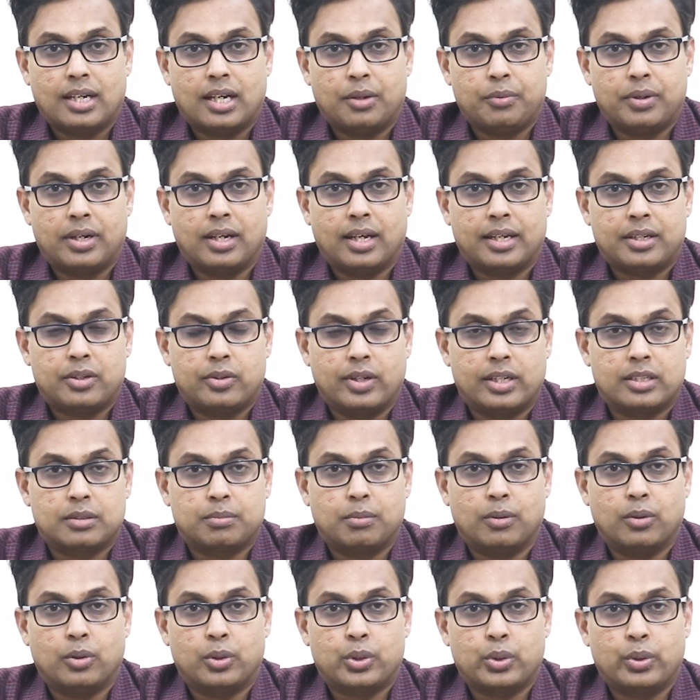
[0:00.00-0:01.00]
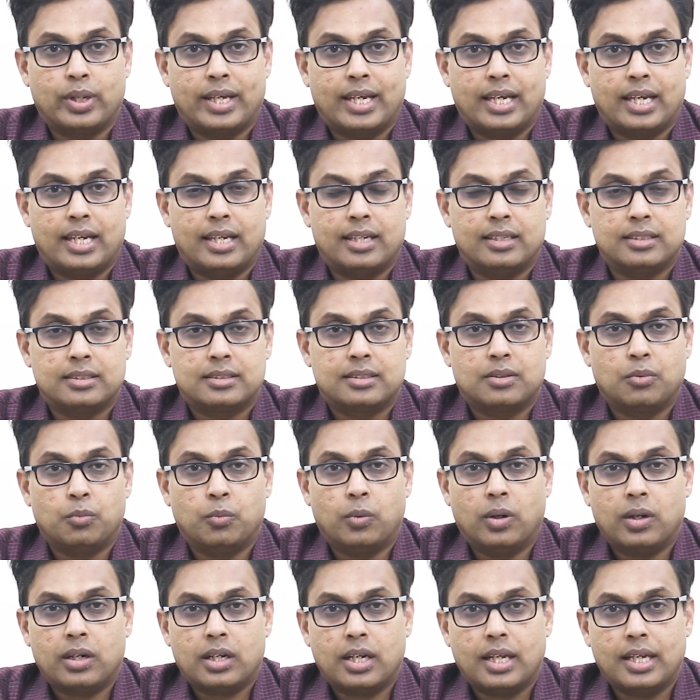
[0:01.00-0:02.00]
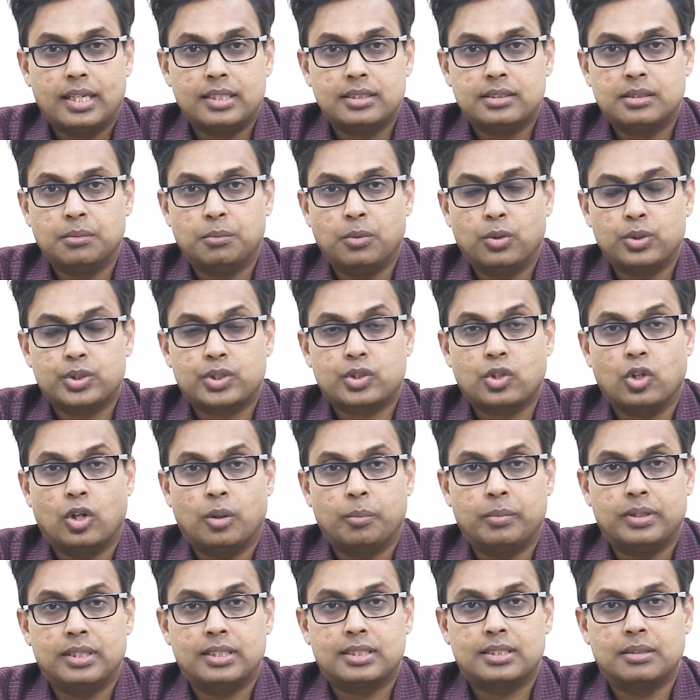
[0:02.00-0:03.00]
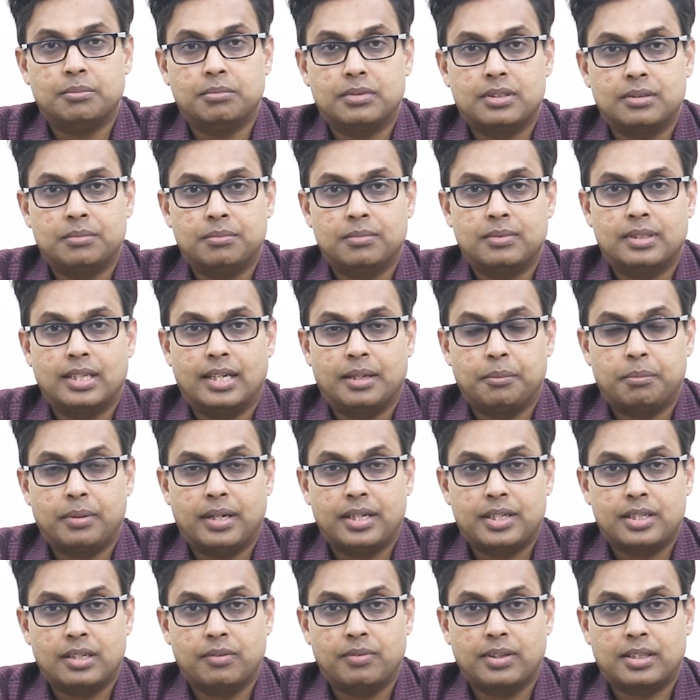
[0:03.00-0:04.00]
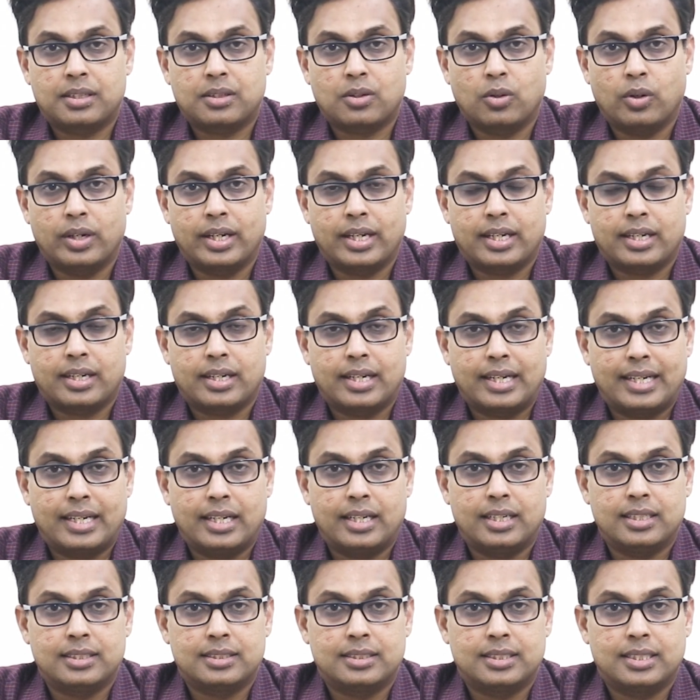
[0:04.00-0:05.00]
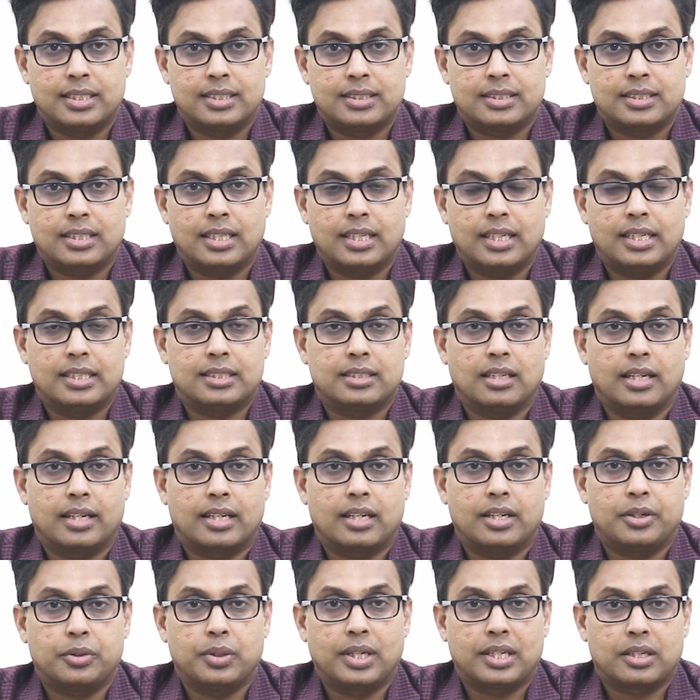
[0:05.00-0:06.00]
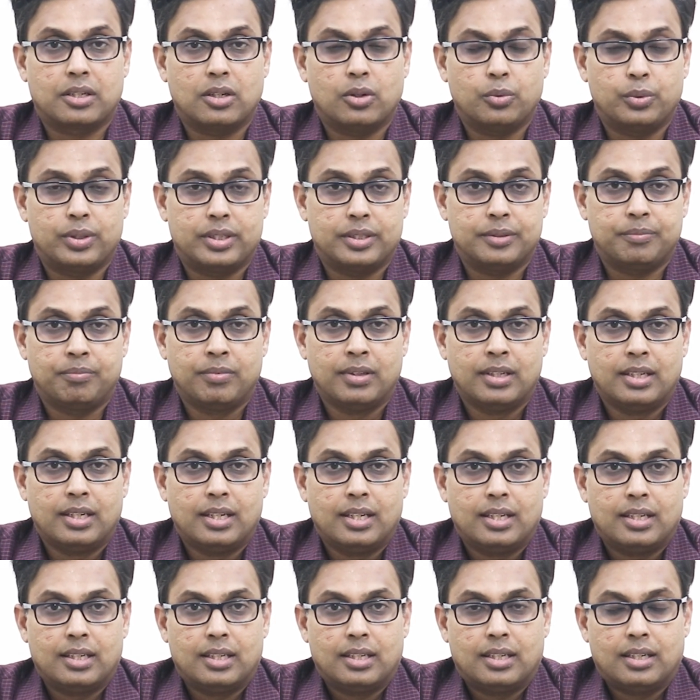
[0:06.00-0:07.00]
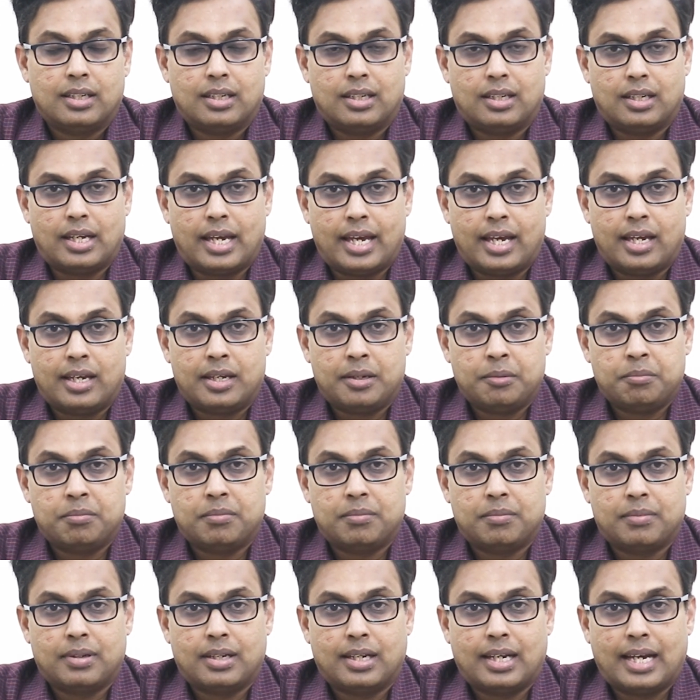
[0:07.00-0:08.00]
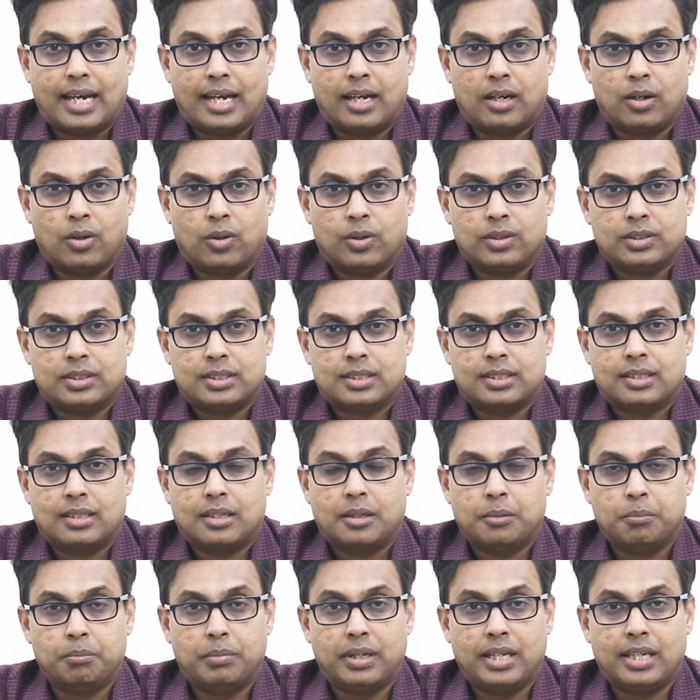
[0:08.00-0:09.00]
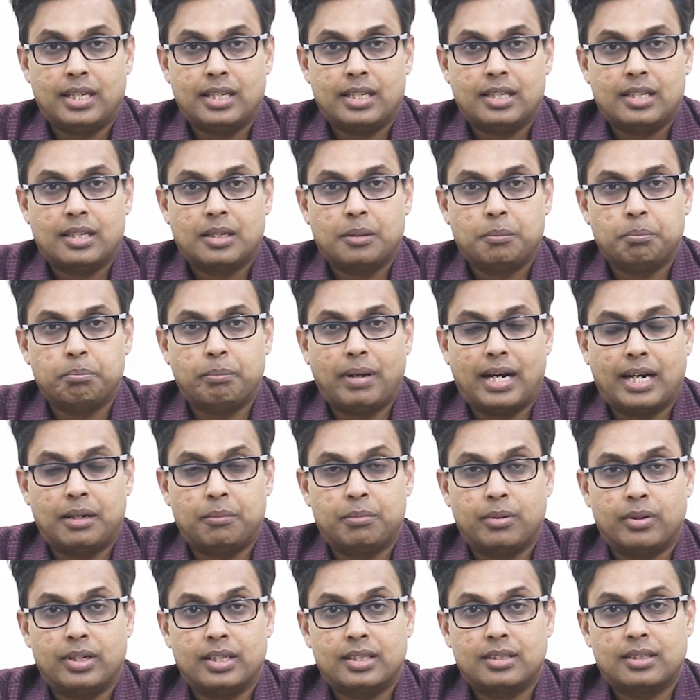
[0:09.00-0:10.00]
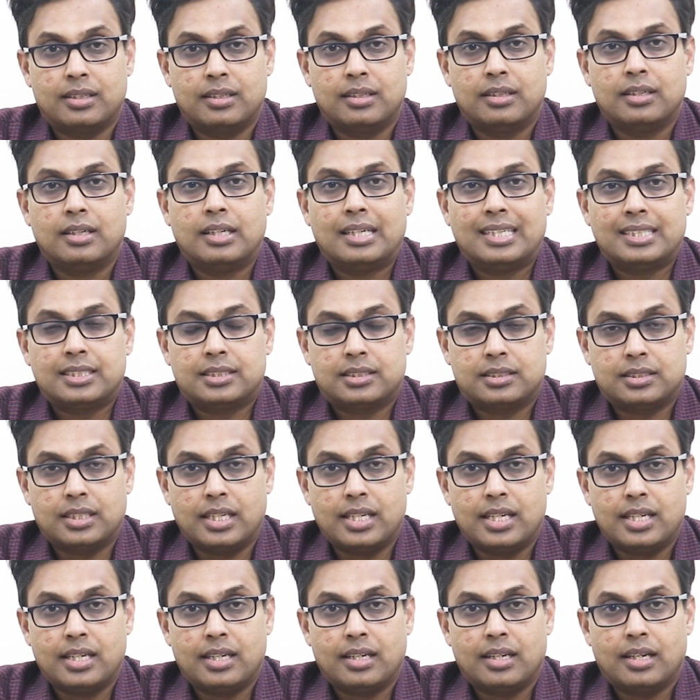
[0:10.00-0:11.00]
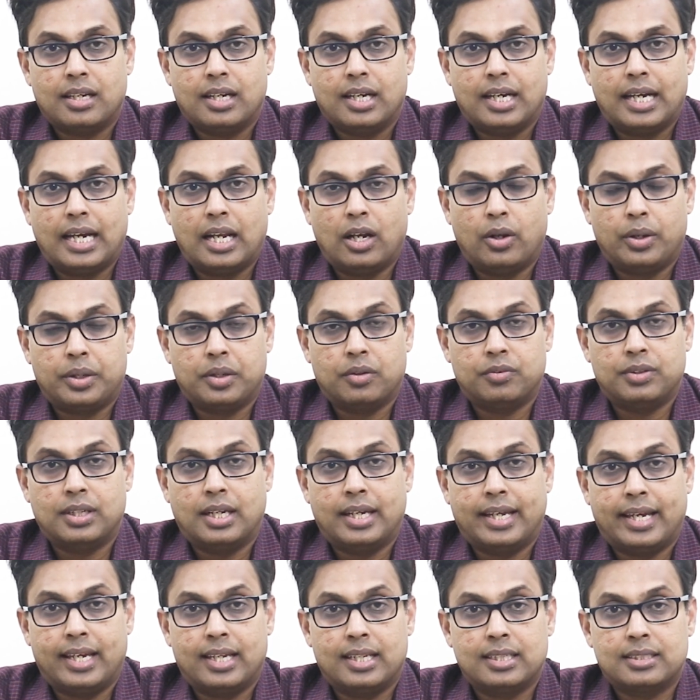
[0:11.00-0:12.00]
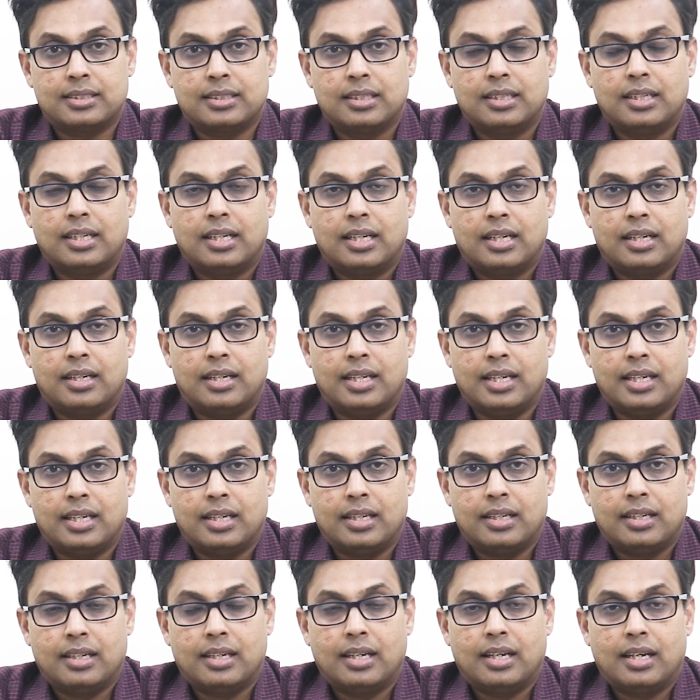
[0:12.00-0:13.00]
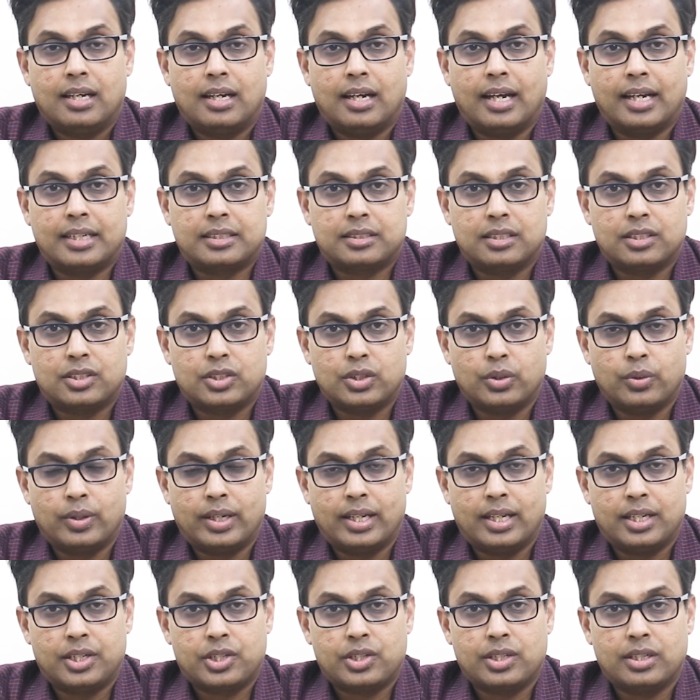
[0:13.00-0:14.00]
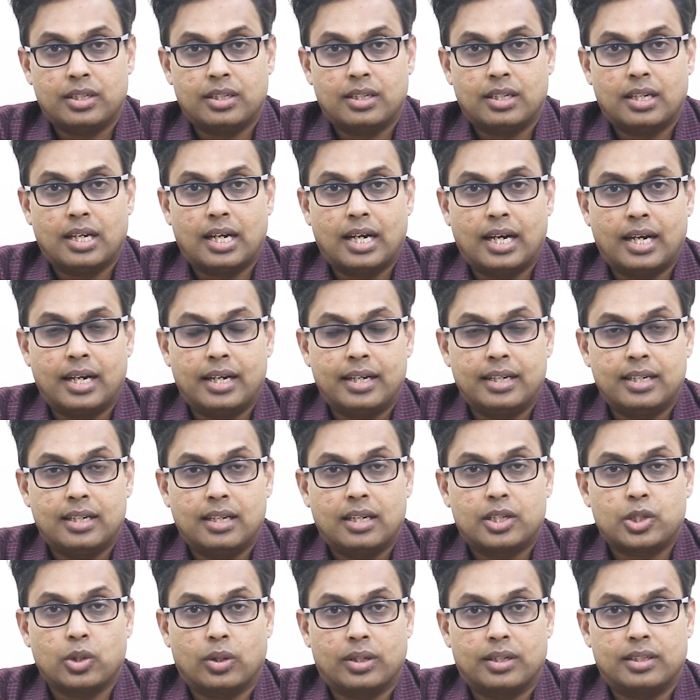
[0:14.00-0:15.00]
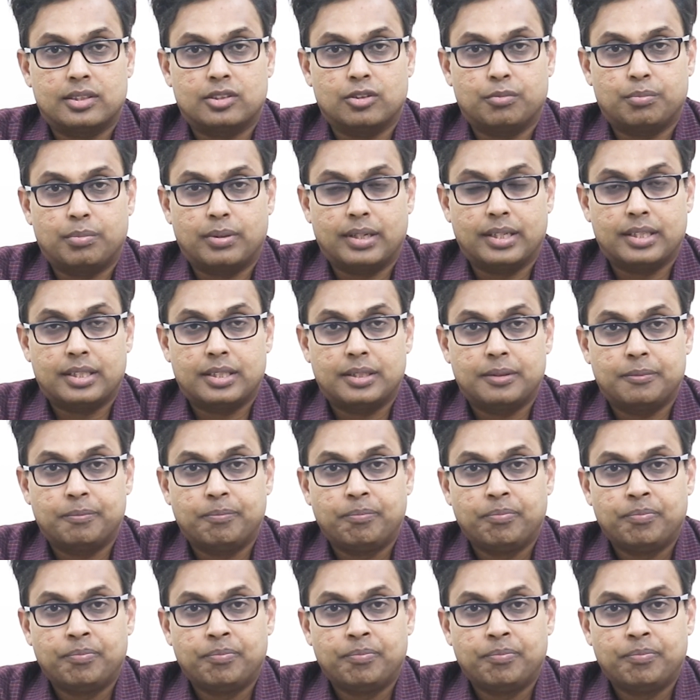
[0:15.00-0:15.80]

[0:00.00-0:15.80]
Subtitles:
I would like to explore today is, what is the most common symptom that a patient with chronic kidney disease is likely to encounter? A. Hair loss. B. Bad breath. C. Yellowing of the veins. D. Excess urination and shortness of breath.